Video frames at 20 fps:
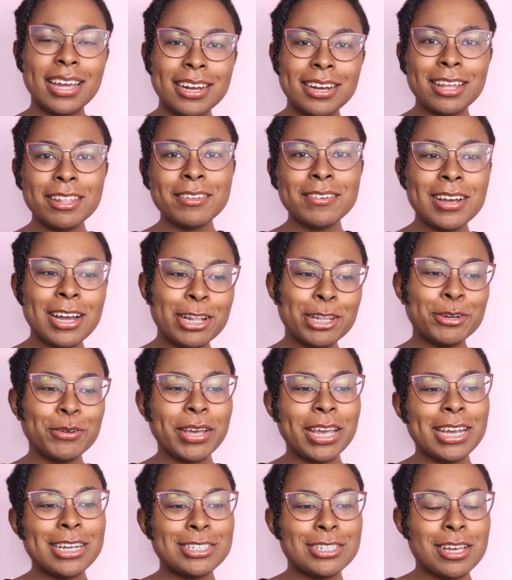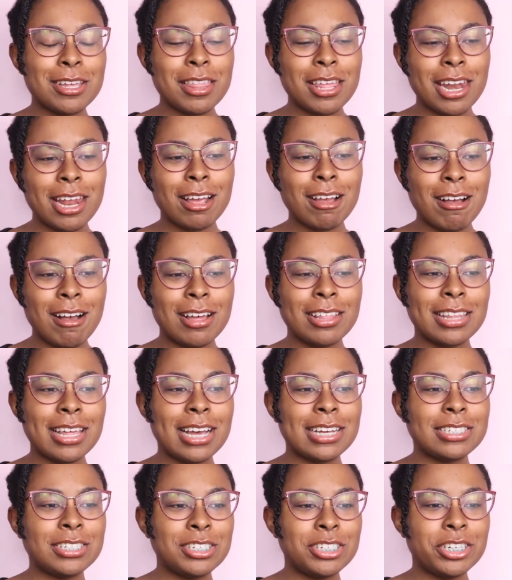Another alocasia that I got
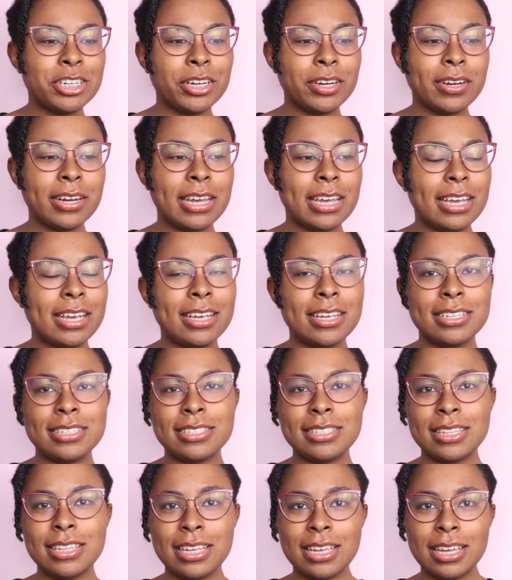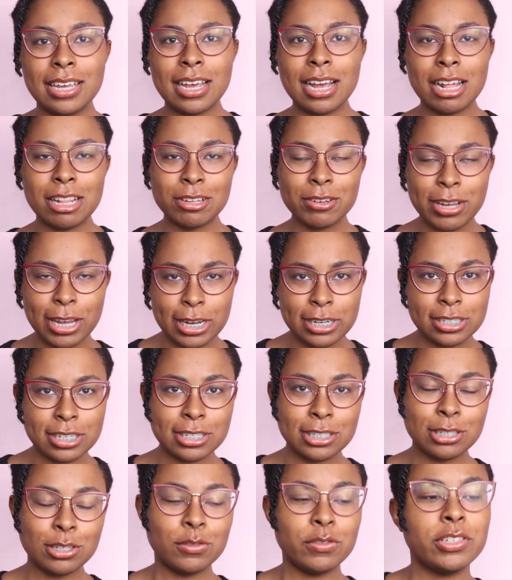last year is the
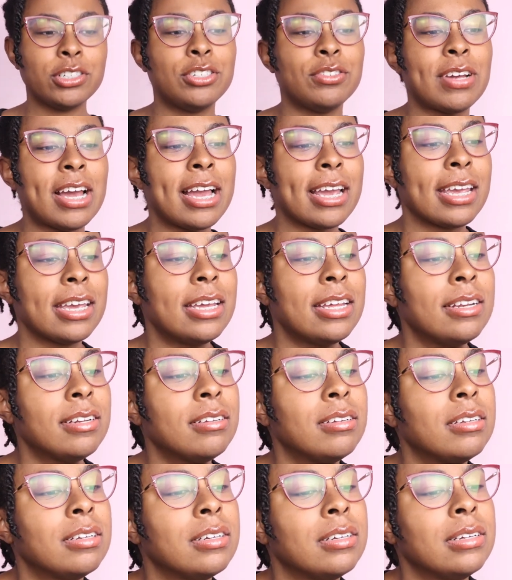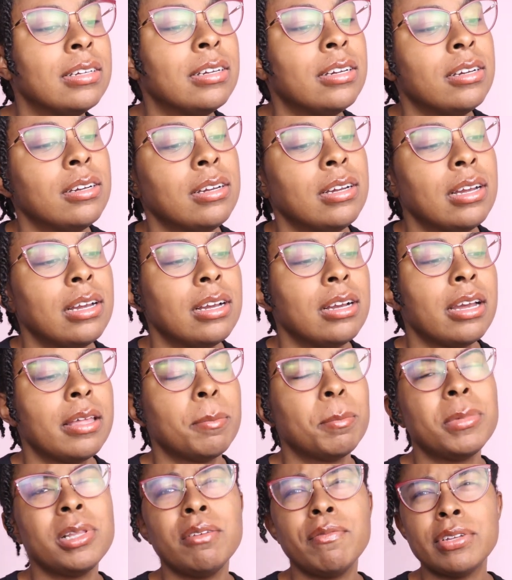Alocasia Silver Dragon. I
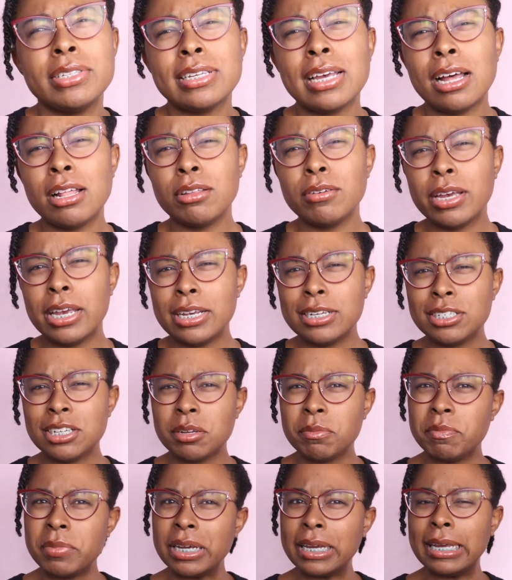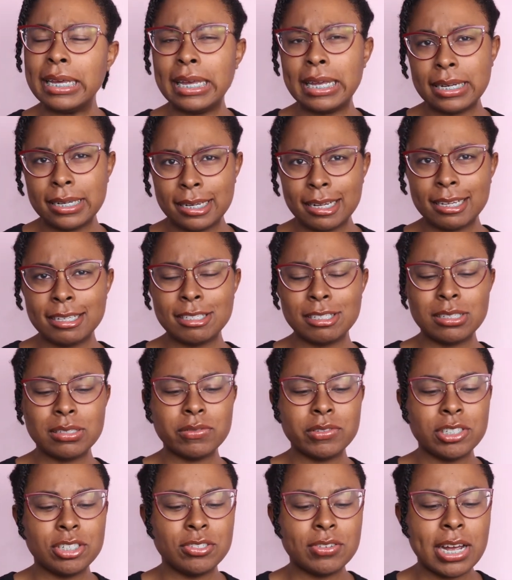believe it's Alocasia baginda
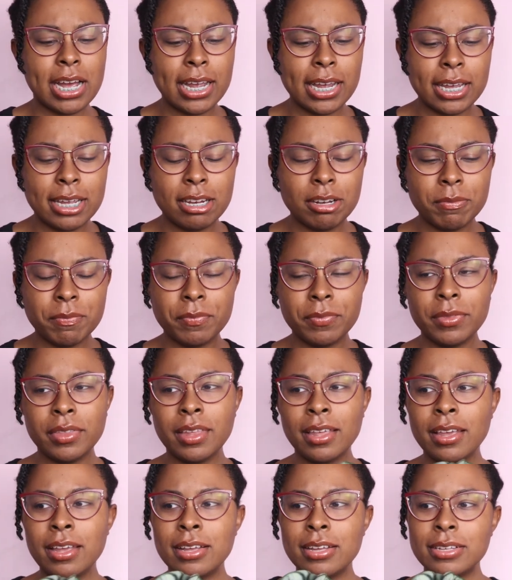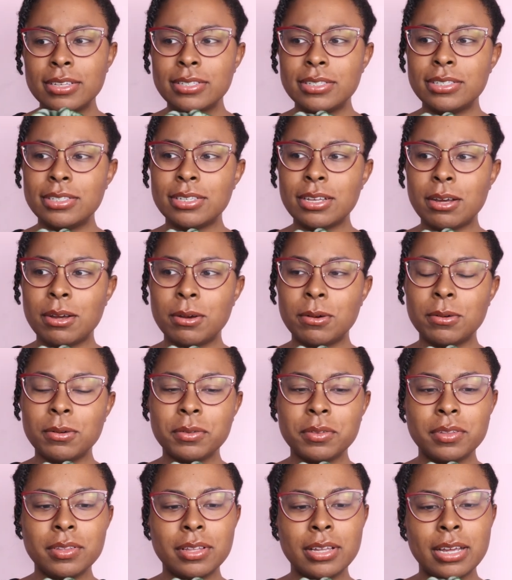Silver Dragon.
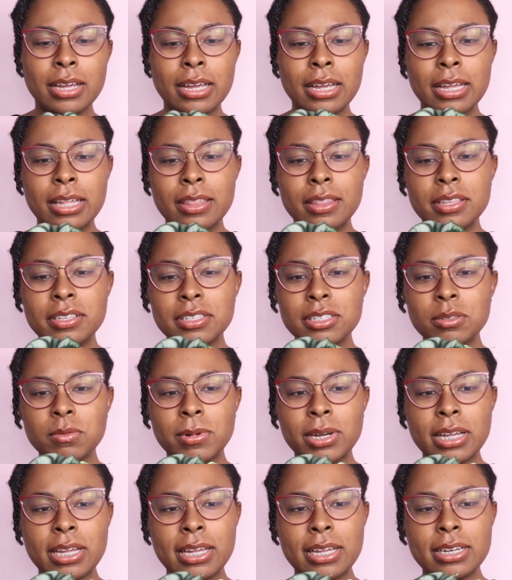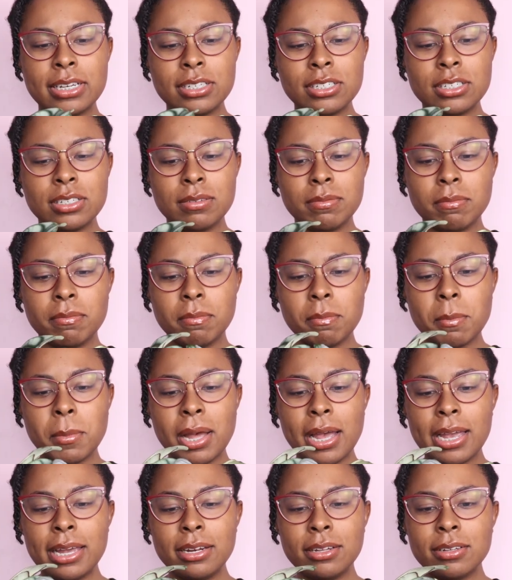So this is what
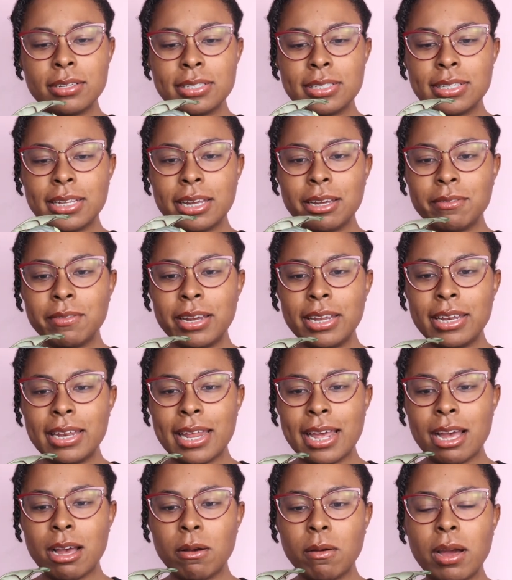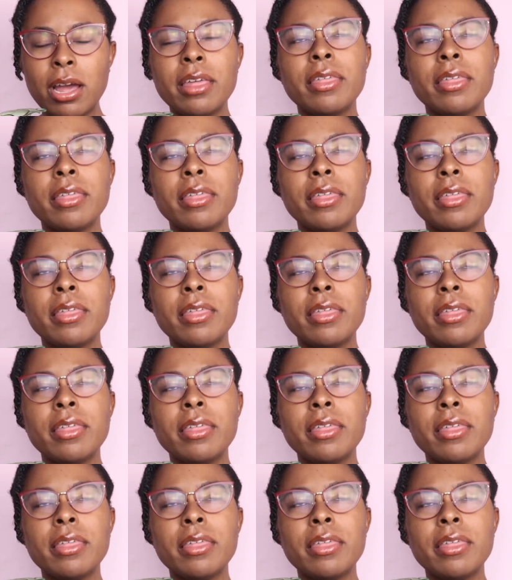mine looks like right now.